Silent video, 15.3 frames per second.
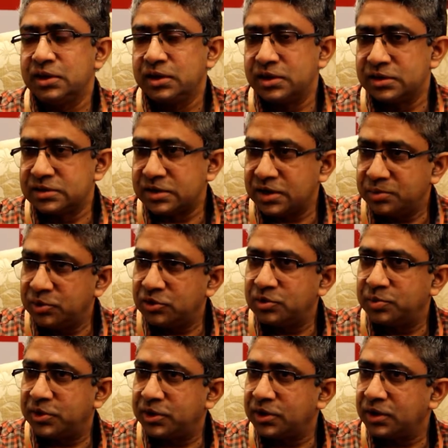is able to
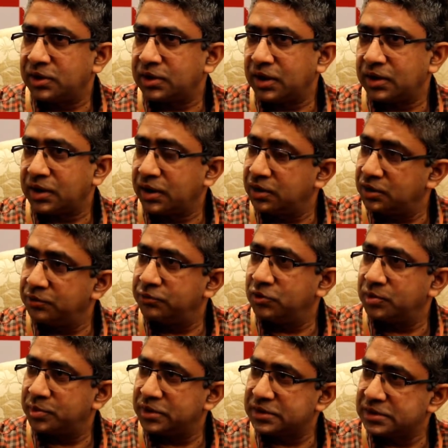predict at
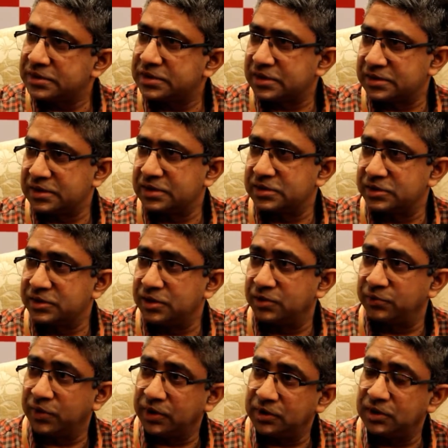84% success rate
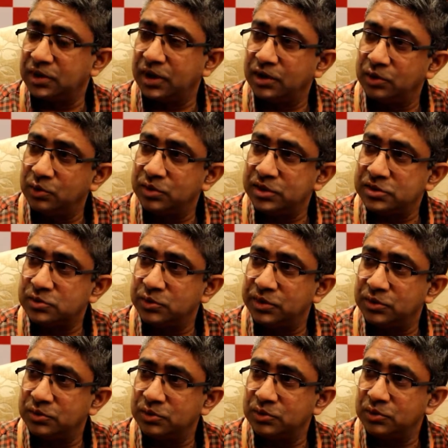whether a loan is going
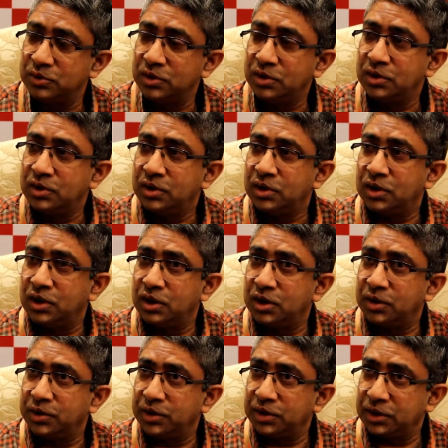to,
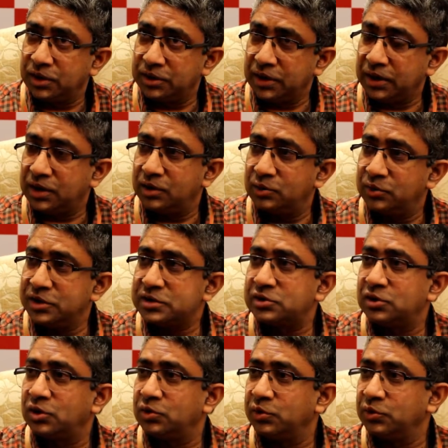that a loan is
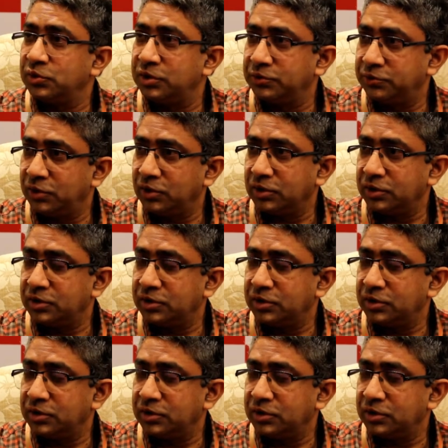not going to default.